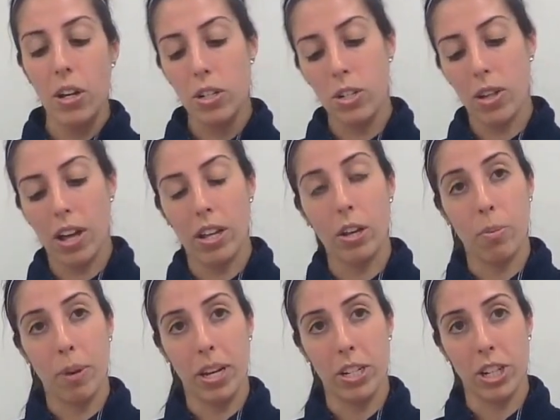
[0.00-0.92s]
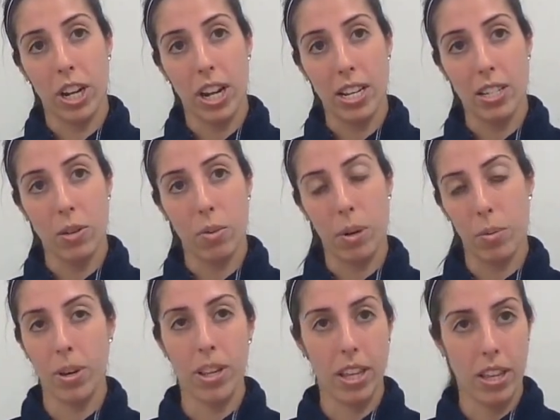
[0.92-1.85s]
so that your patient isn't
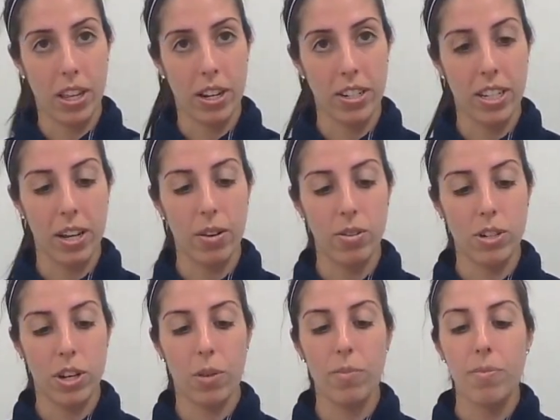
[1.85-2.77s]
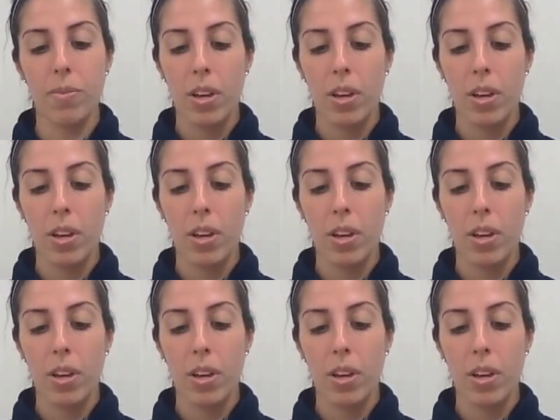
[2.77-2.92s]
rebreathing their CO2.